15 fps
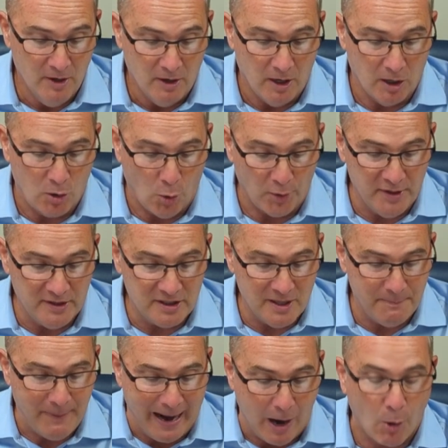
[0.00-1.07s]
according to the
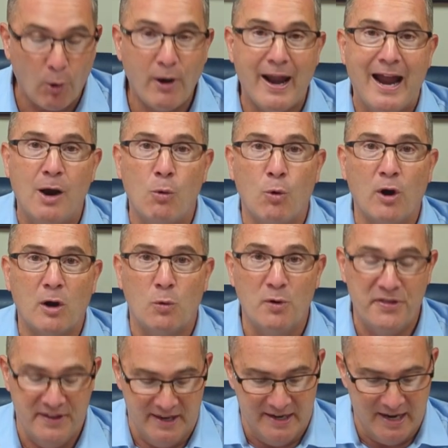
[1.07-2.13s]
power at work
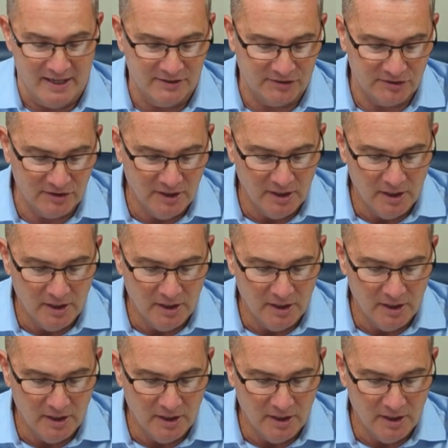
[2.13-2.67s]
within us,